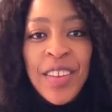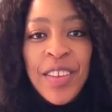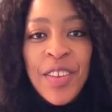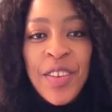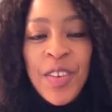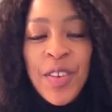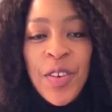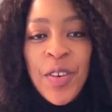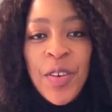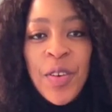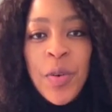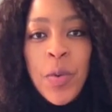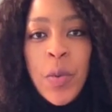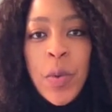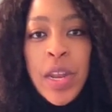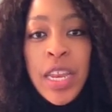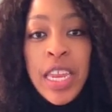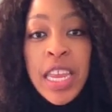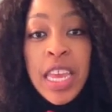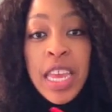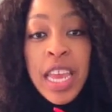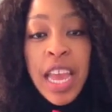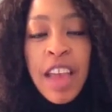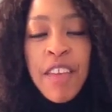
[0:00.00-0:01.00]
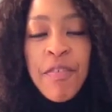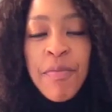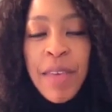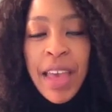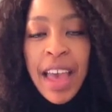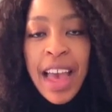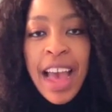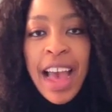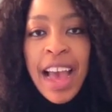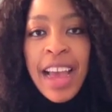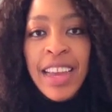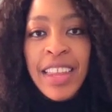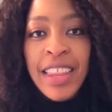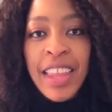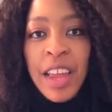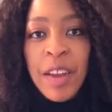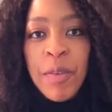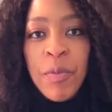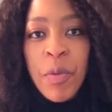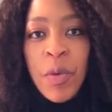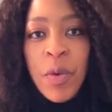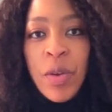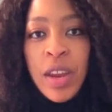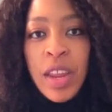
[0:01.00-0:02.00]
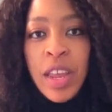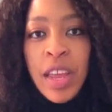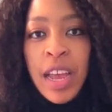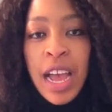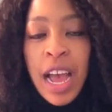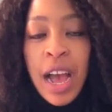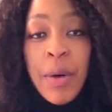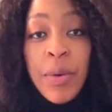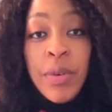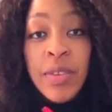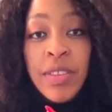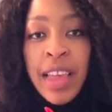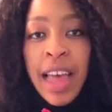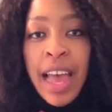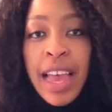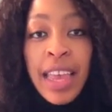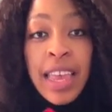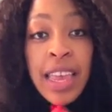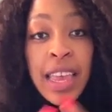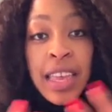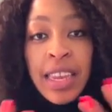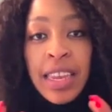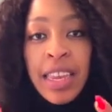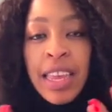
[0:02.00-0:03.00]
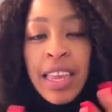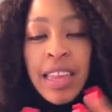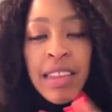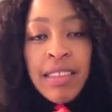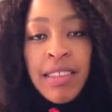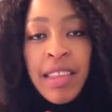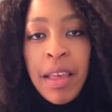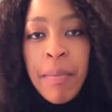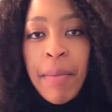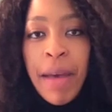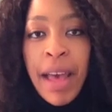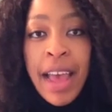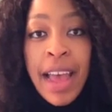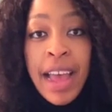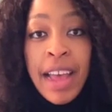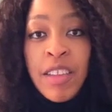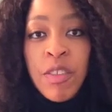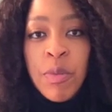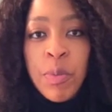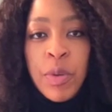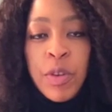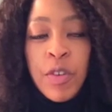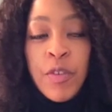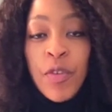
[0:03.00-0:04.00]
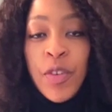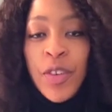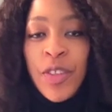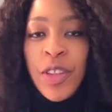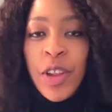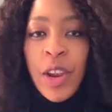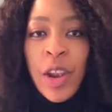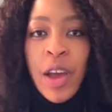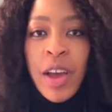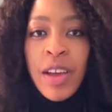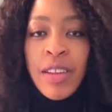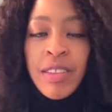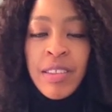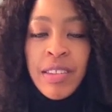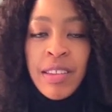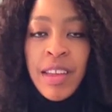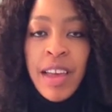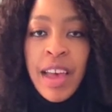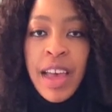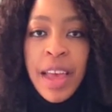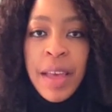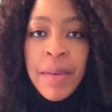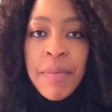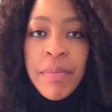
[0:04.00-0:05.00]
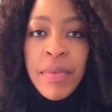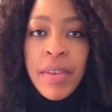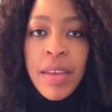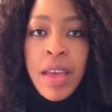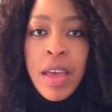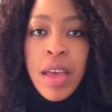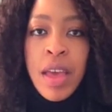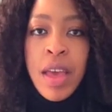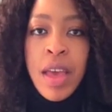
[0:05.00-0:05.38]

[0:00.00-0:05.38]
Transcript: you know, when he gave me a hug that morning, I was hugging and kissing my husband for the last time.